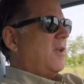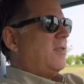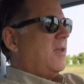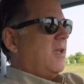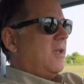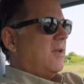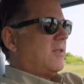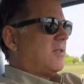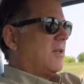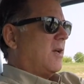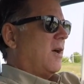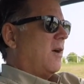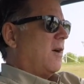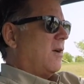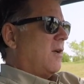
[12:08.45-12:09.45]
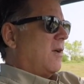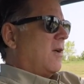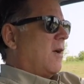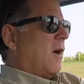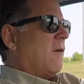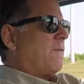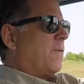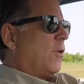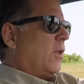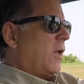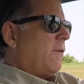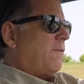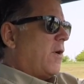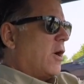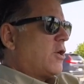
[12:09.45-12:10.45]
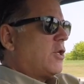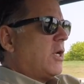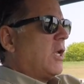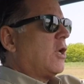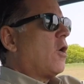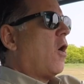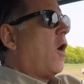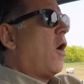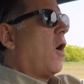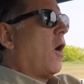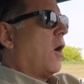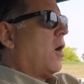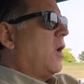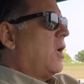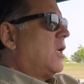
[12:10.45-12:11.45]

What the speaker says: think it's a fully functioning car.